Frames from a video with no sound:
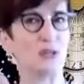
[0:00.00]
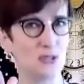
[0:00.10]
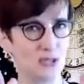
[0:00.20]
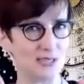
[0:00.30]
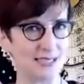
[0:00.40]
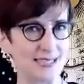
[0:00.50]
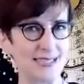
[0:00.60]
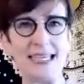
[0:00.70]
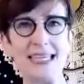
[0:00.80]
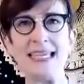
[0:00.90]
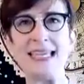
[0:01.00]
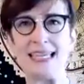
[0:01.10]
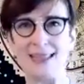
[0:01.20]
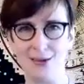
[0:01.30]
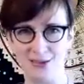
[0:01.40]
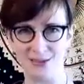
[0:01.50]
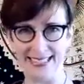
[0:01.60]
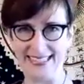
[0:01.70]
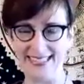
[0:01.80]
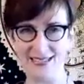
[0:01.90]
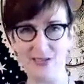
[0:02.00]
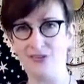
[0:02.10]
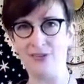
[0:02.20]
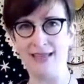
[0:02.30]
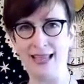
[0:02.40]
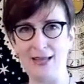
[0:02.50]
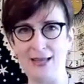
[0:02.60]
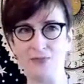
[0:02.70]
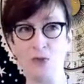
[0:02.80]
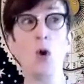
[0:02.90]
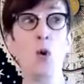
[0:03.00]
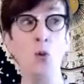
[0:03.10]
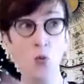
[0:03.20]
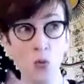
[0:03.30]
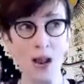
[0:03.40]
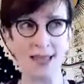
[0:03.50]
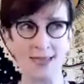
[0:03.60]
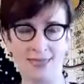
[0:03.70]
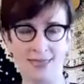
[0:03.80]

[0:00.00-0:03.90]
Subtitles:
to see those things differently with